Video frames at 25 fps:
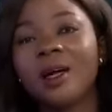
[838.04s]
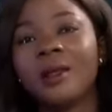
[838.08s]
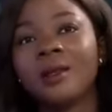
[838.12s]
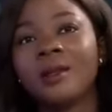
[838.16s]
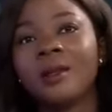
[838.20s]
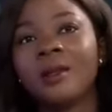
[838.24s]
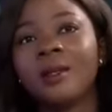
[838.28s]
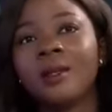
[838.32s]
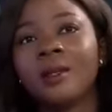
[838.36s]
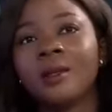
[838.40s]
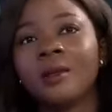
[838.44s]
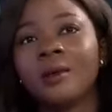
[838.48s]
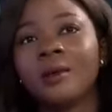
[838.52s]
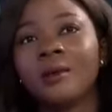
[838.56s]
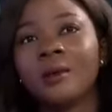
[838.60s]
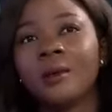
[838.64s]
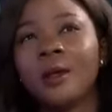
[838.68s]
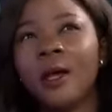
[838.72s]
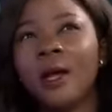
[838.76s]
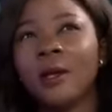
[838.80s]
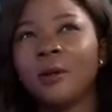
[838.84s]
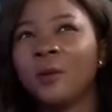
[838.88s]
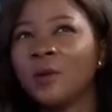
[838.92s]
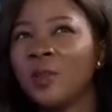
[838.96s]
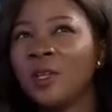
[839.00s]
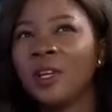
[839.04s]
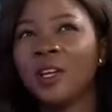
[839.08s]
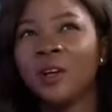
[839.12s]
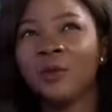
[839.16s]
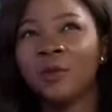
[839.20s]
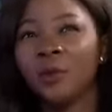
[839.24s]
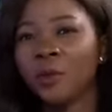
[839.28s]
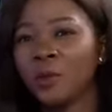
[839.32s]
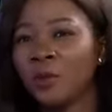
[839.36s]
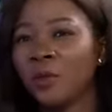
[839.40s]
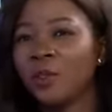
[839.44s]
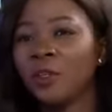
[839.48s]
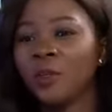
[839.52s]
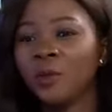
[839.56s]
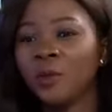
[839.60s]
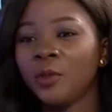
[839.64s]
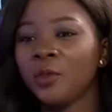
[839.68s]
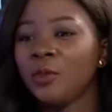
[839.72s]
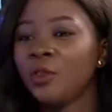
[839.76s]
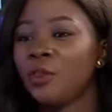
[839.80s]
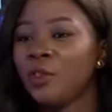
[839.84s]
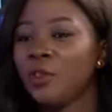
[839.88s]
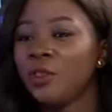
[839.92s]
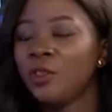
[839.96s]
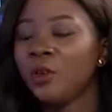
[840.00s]
And then I don't think I've worked with
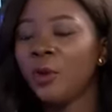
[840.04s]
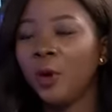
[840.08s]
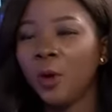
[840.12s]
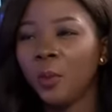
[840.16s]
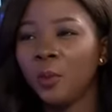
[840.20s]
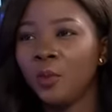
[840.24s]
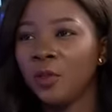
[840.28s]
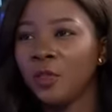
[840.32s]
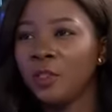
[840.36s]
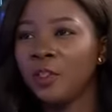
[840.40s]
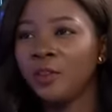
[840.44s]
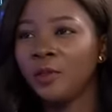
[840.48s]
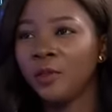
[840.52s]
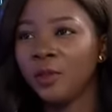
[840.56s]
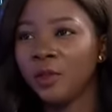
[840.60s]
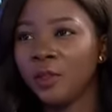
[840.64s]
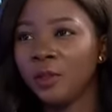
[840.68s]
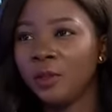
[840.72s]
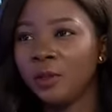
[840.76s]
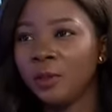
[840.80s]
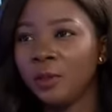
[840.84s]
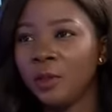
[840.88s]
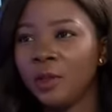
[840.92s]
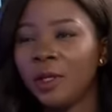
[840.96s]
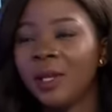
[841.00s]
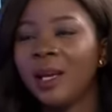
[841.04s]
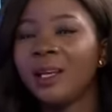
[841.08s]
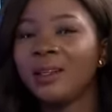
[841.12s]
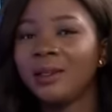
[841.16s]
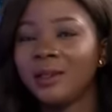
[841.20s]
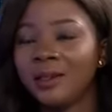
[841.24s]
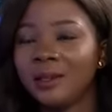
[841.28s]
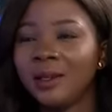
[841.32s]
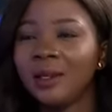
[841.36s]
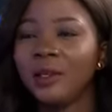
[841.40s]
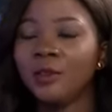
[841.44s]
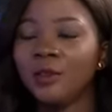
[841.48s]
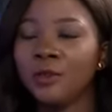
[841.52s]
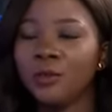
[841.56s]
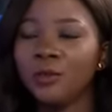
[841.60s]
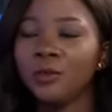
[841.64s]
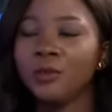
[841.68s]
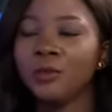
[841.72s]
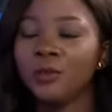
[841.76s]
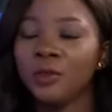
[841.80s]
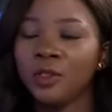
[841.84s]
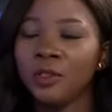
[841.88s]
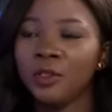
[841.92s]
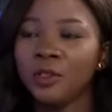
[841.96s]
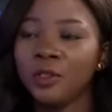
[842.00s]
anyone using the cooperative model. But I decided to do
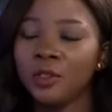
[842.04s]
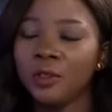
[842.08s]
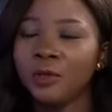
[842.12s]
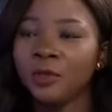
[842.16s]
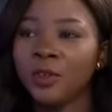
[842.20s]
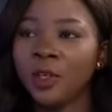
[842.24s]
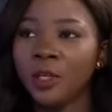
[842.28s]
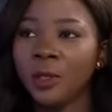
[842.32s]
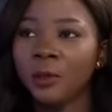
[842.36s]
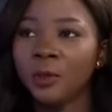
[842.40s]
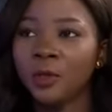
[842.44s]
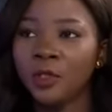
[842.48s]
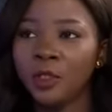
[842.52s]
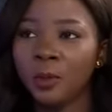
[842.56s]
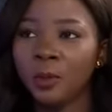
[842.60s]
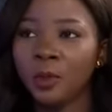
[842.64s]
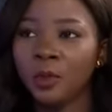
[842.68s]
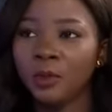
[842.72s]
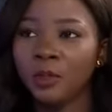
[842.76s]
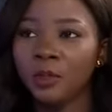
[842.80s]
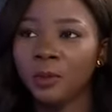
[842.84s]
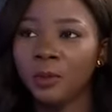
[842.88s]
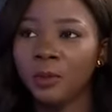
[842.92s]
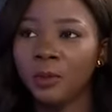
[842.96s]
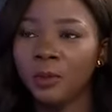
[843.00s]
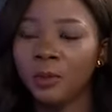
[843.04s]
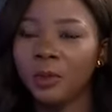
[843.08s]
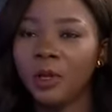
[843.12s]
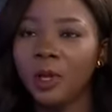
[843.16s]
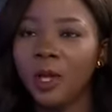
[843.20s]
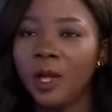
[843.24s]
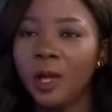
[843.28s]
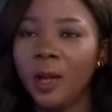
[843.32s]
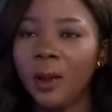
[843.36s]
the research to find out what's possible.